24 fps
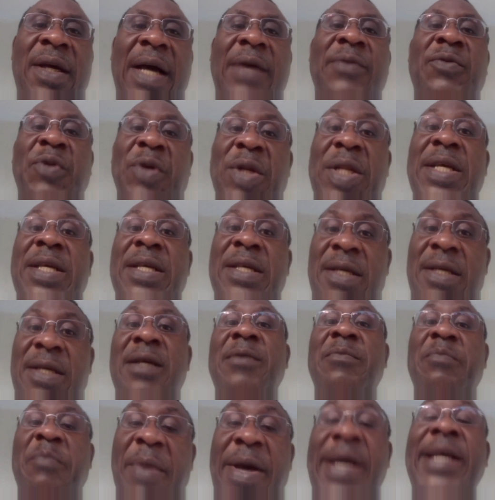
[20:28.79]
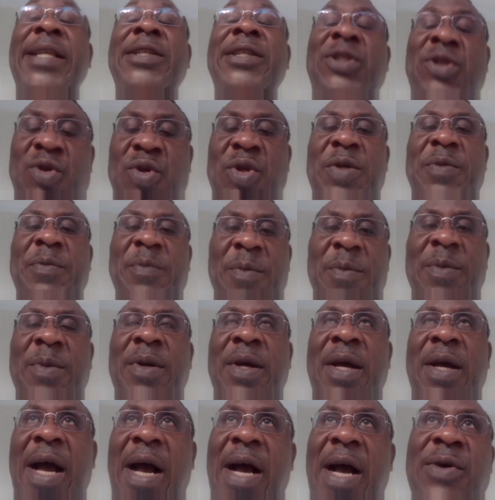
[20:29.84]
and really mainstream
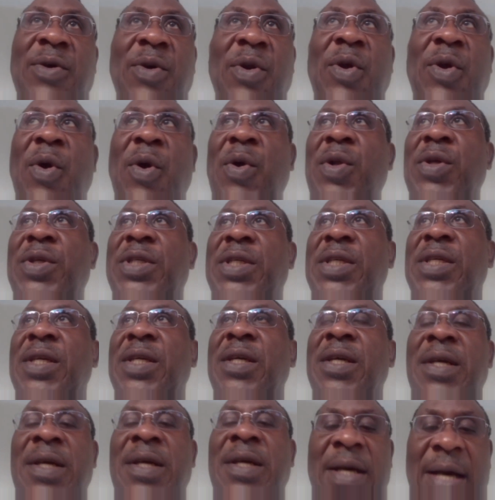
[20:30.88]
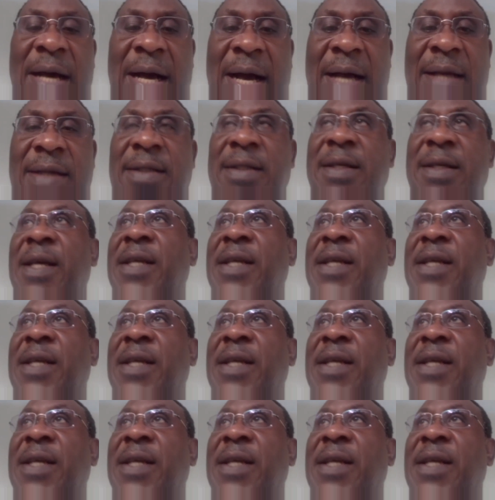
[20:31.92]
agroecology as